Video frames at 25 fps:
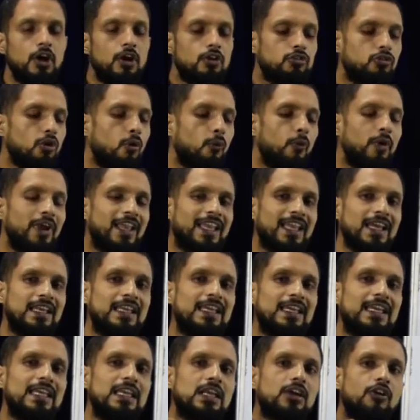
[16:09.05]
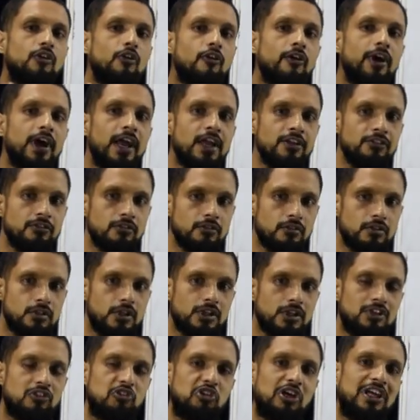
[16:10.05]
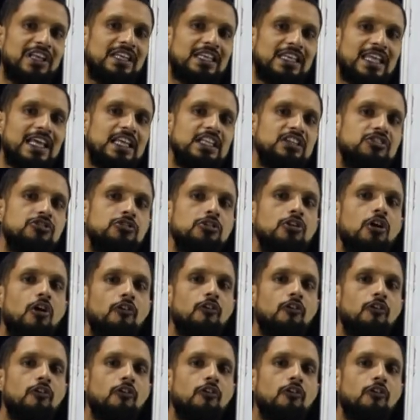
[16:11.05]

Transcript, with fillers: So we can increase the tendency